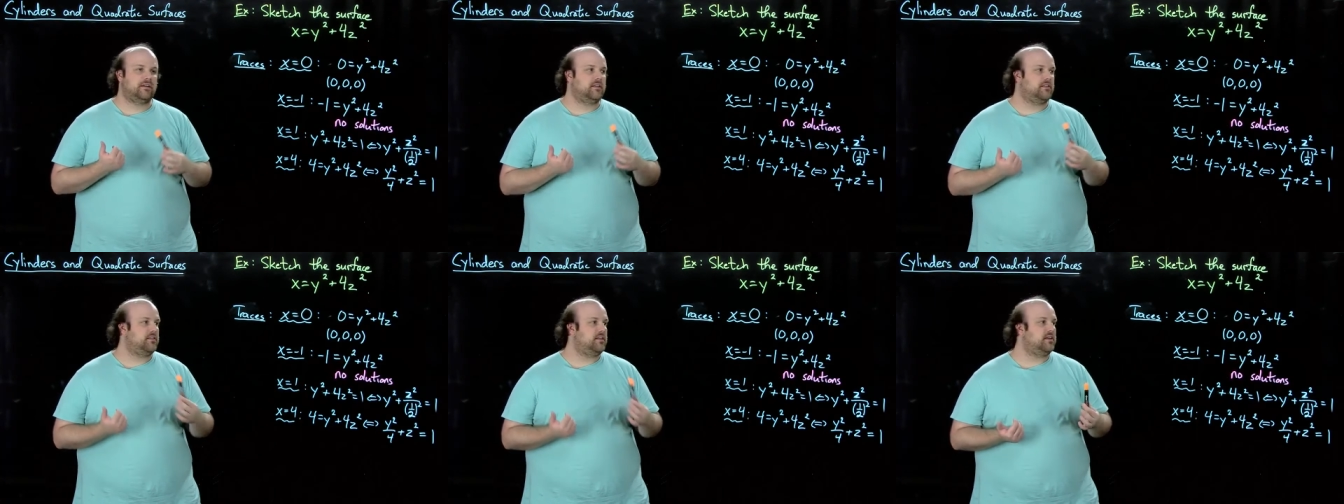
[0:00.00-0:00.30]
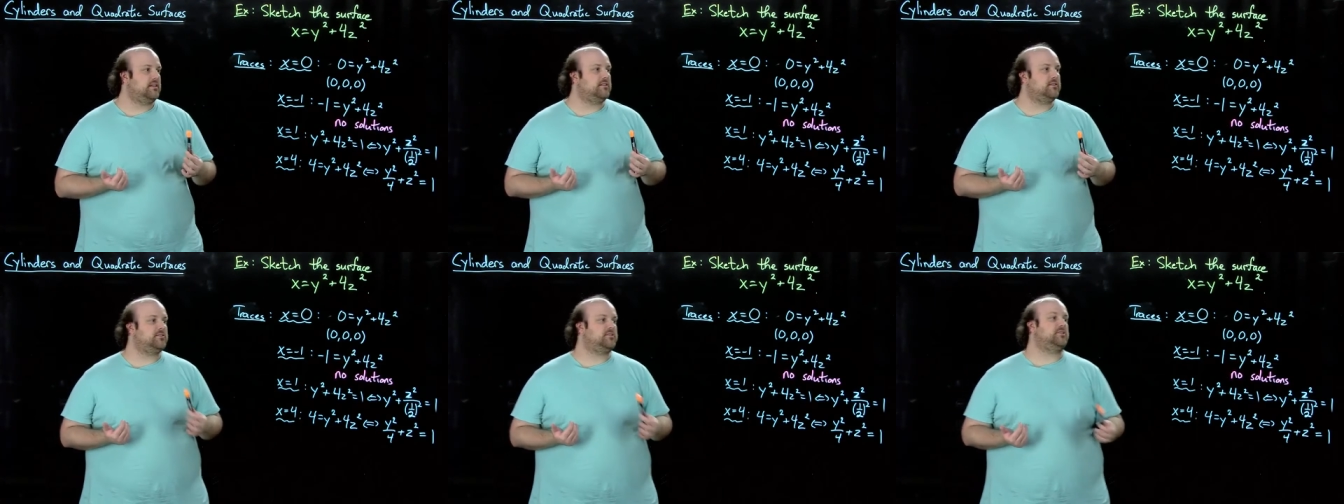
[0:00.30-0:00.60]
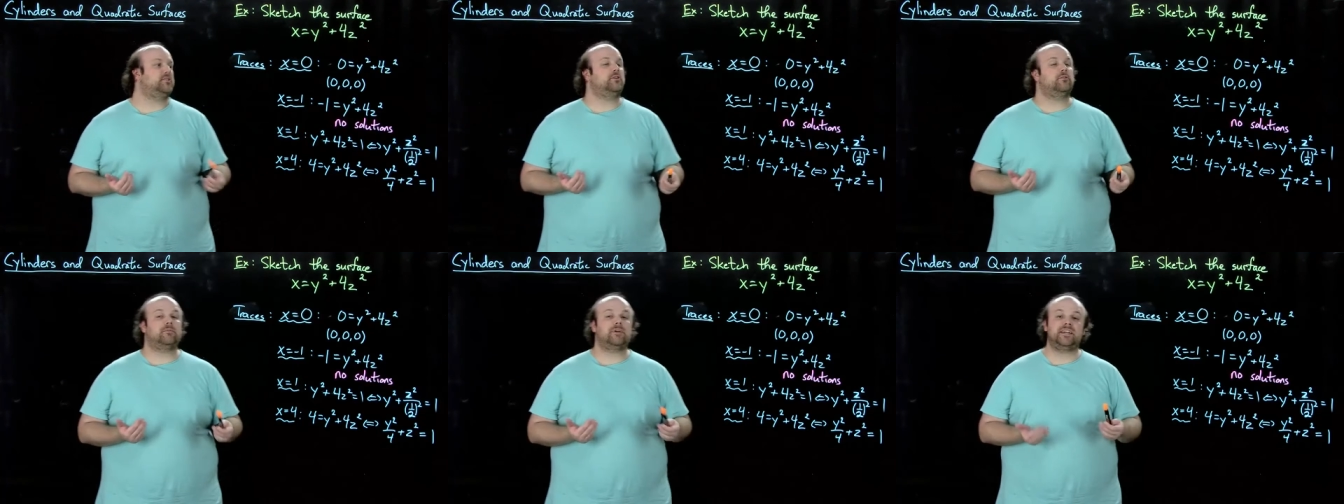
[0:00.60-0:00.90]
then there's
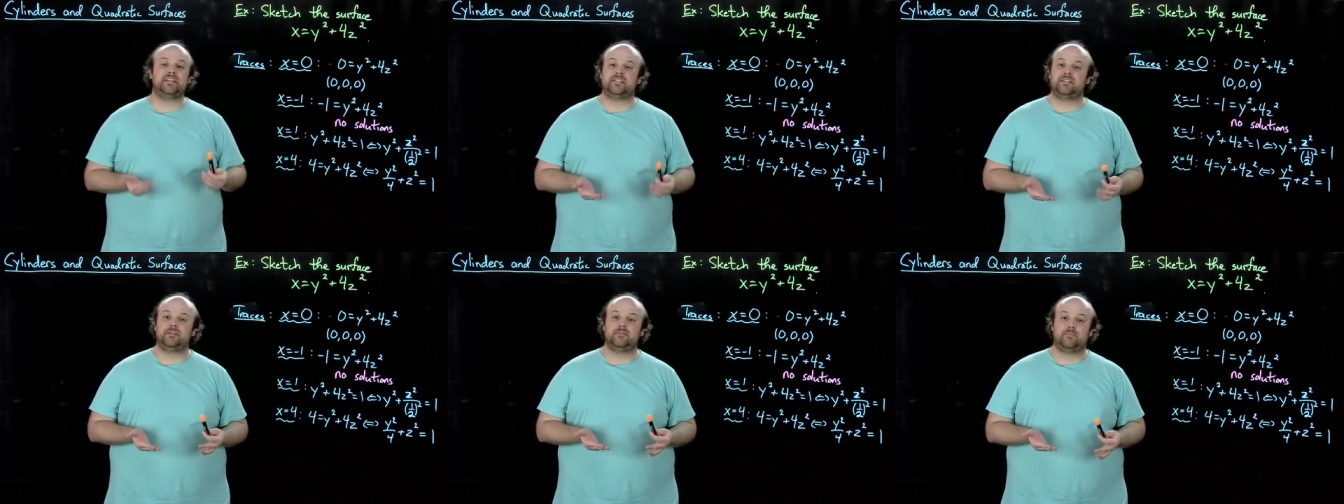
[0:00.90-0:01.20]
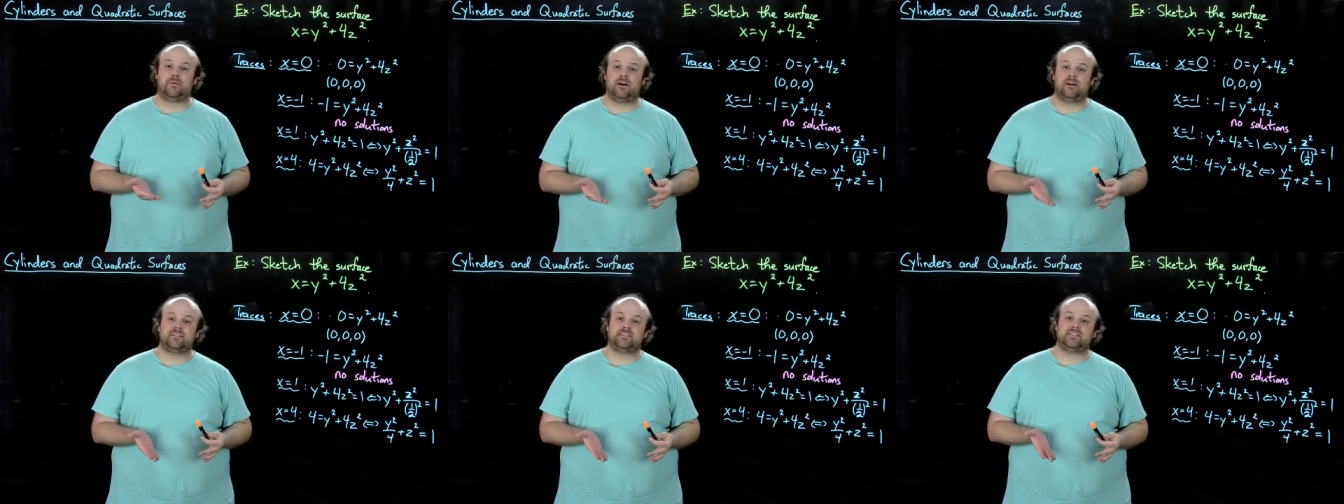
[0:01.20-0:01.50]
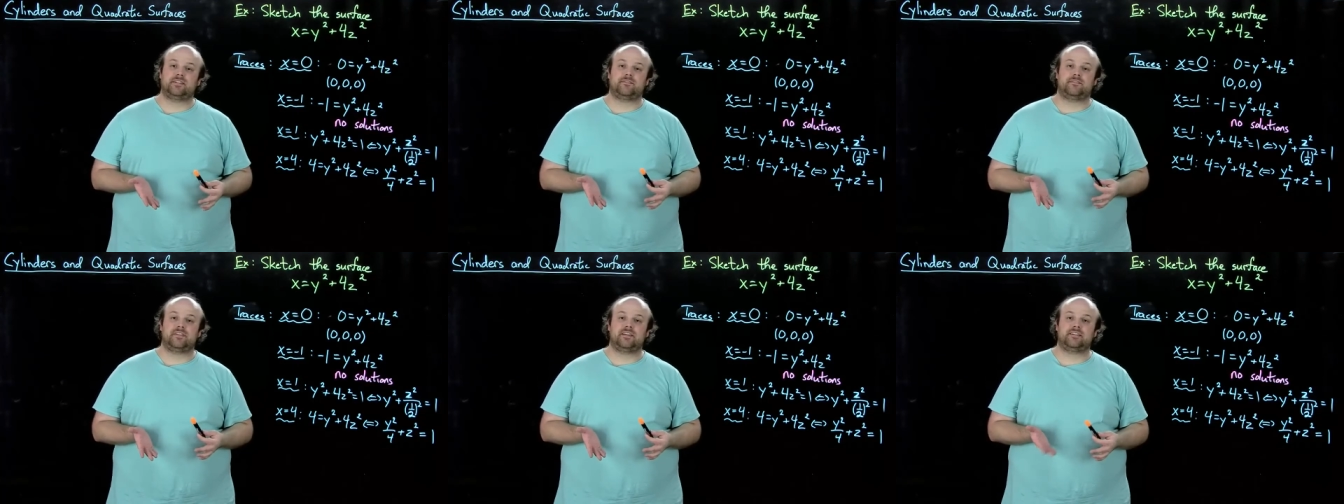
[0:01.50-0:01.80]
no way two
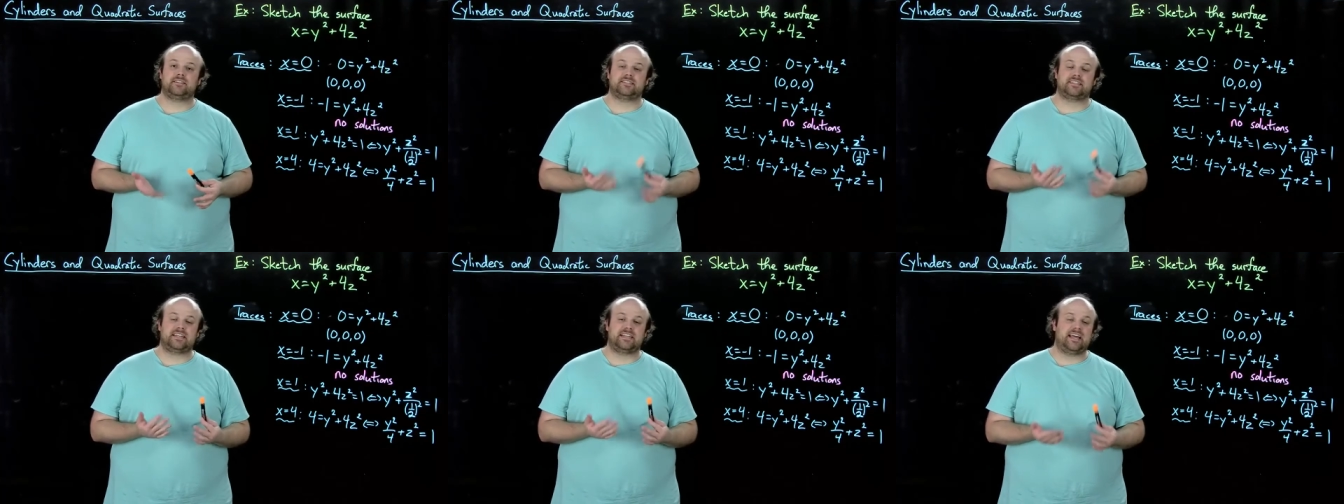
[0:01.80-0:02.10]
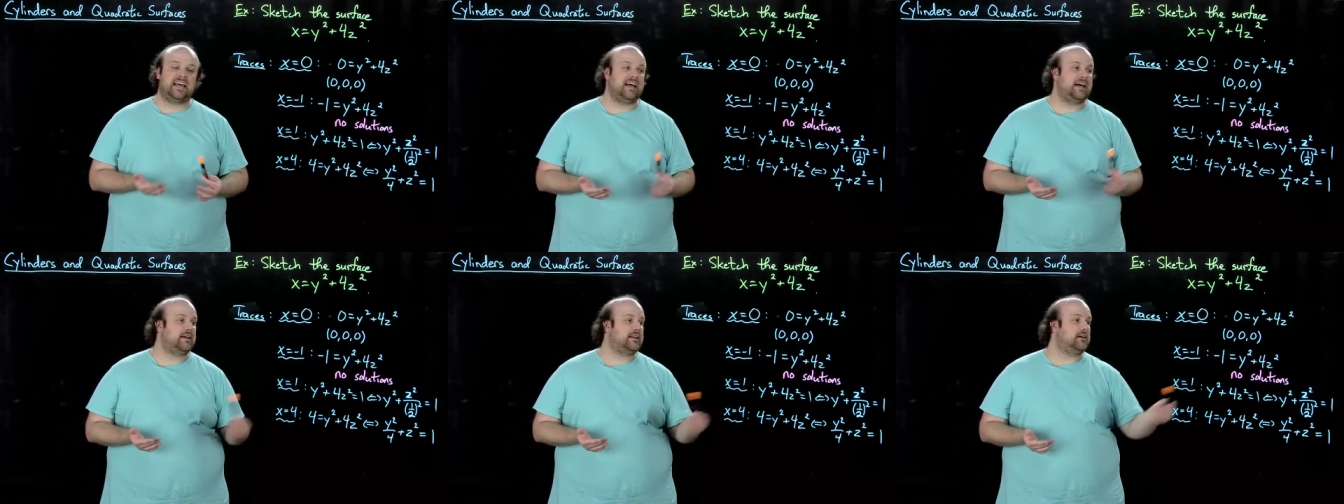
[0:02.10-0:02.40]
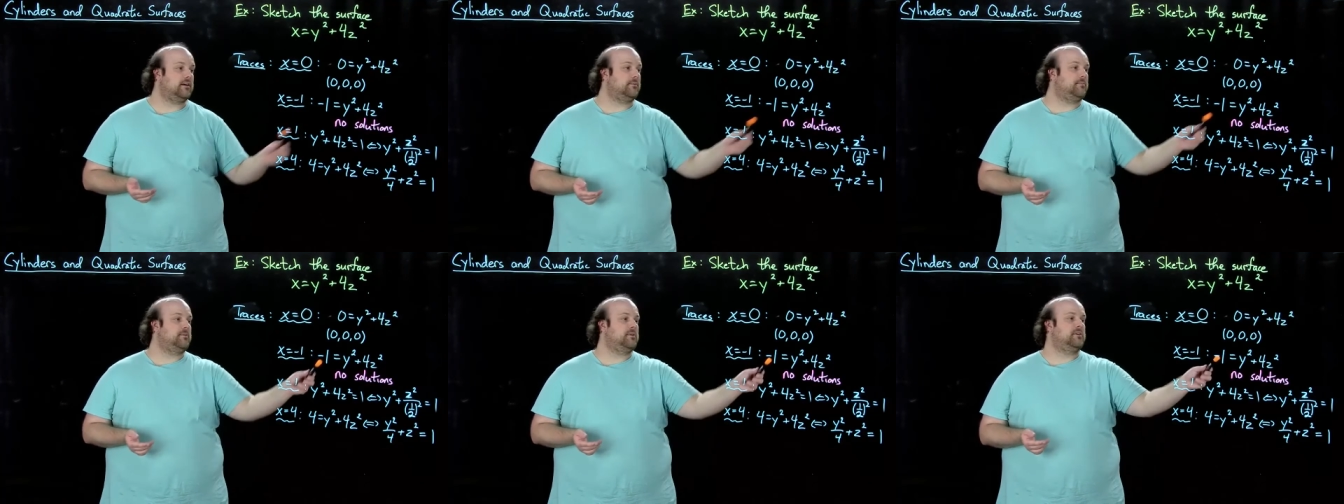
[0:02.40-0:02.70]
positive things can add
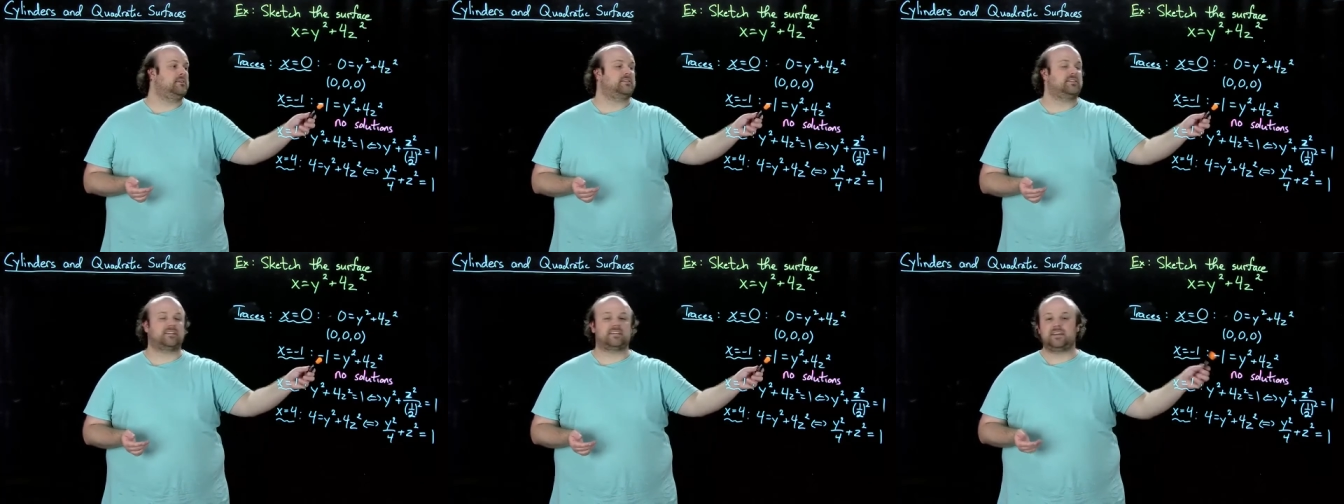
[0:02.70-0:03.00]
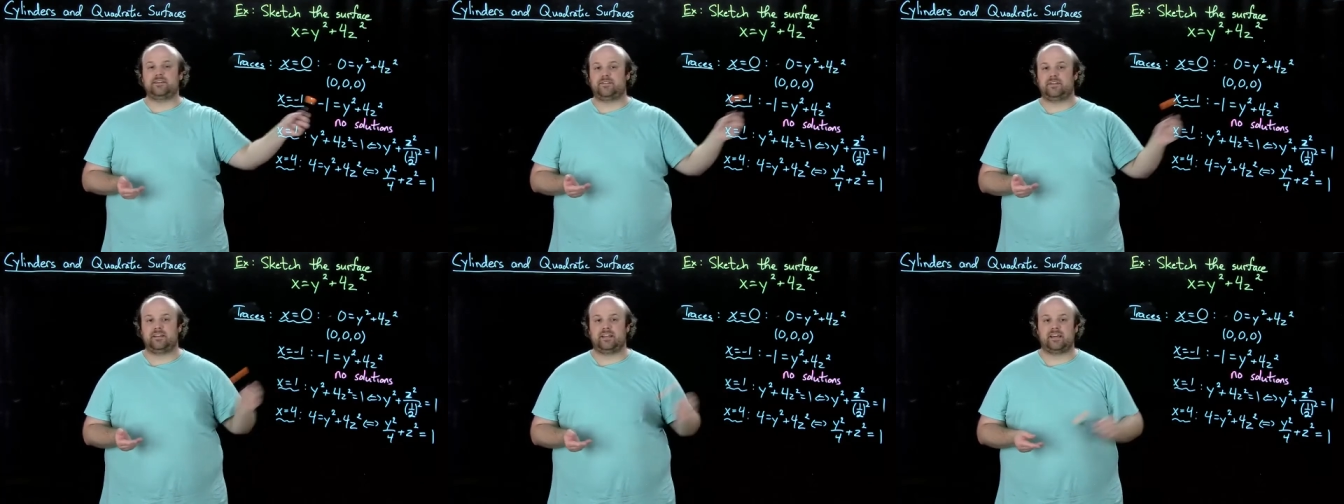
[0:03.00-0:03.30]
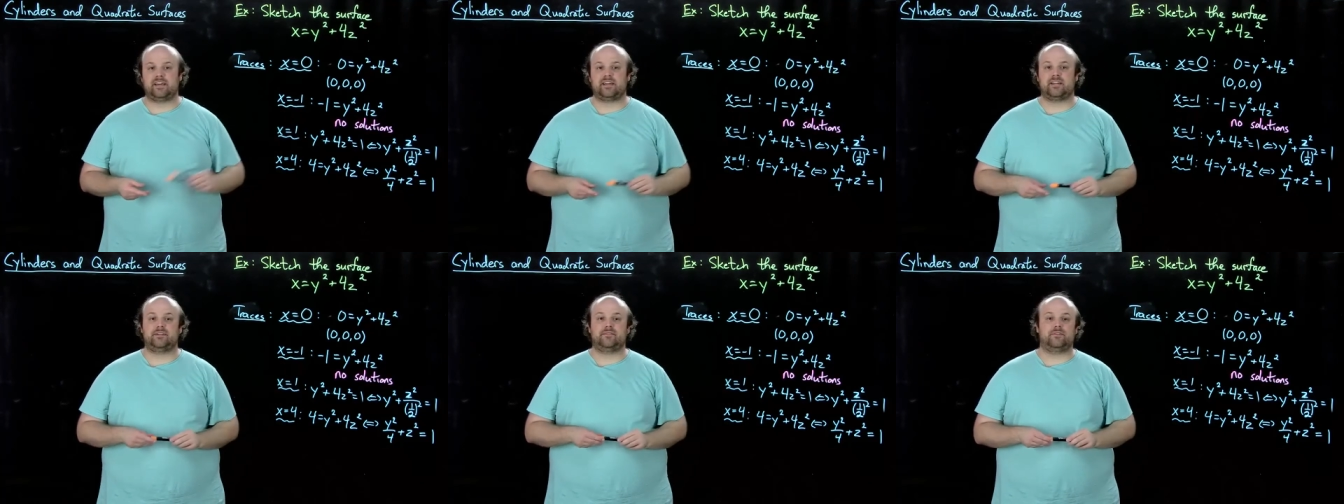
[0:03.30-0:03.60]
up to give a
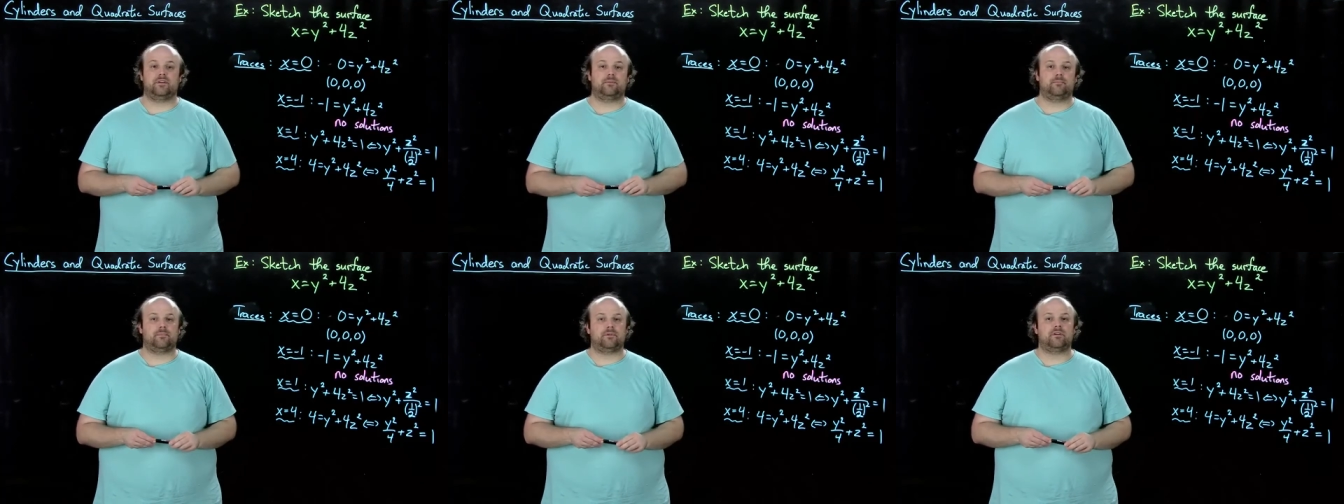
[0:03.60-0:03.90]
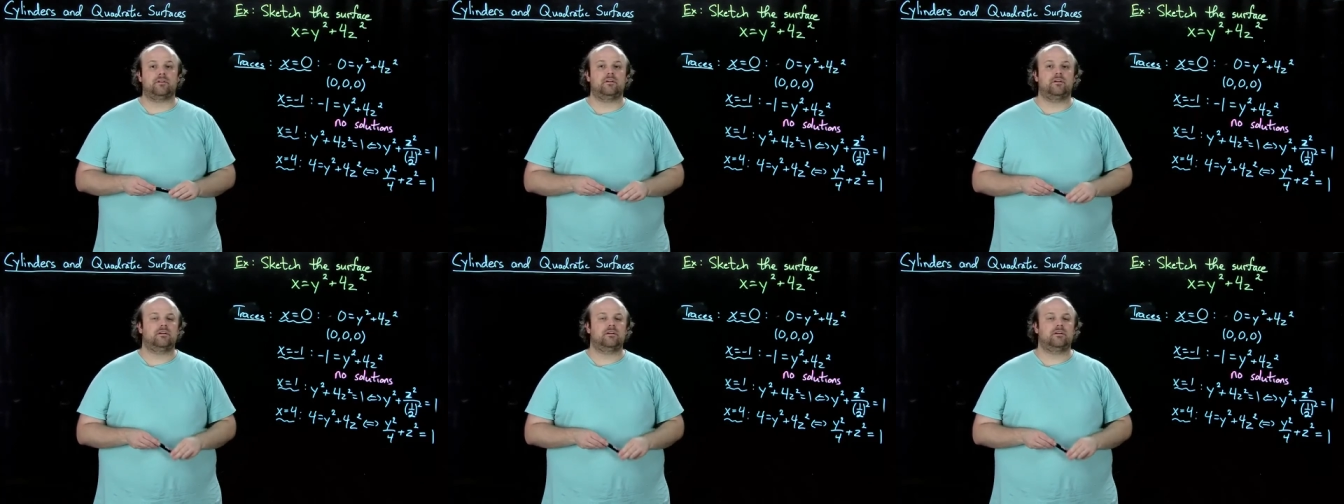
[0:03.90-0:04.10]
negative number.